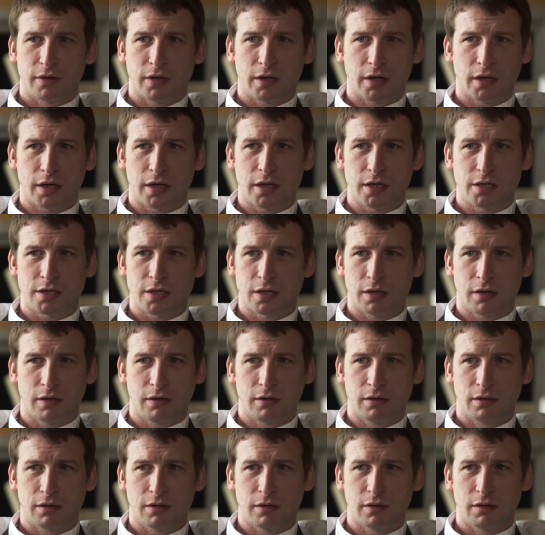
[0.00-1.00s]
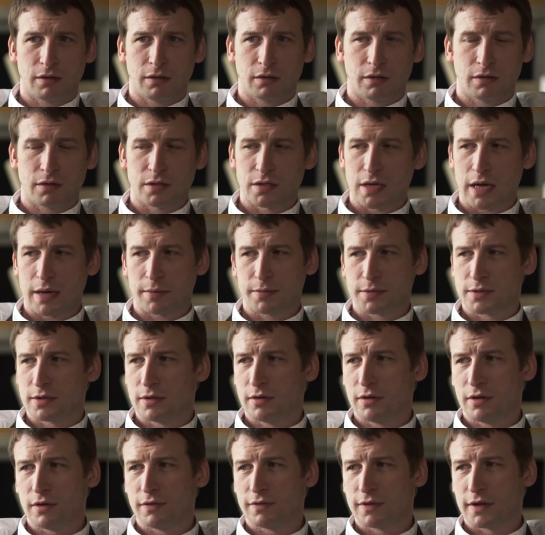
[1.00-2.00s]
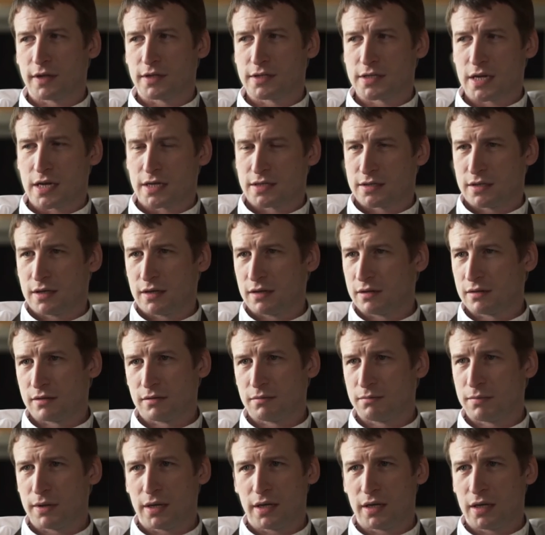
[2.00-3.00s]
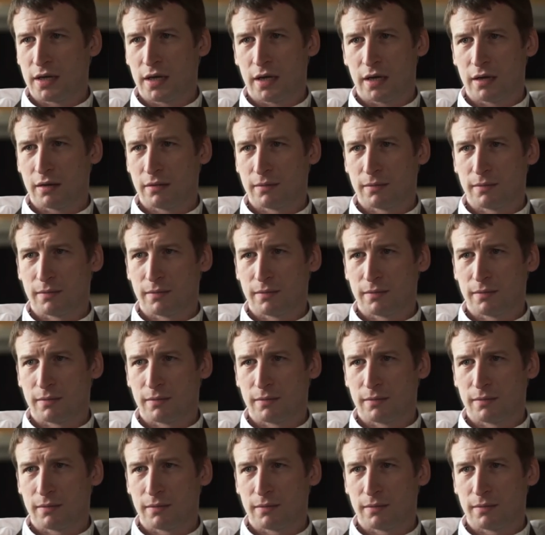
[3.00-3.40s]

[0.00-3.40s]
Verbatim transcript: in a kitchen. It's absolutely fantastic bit of kit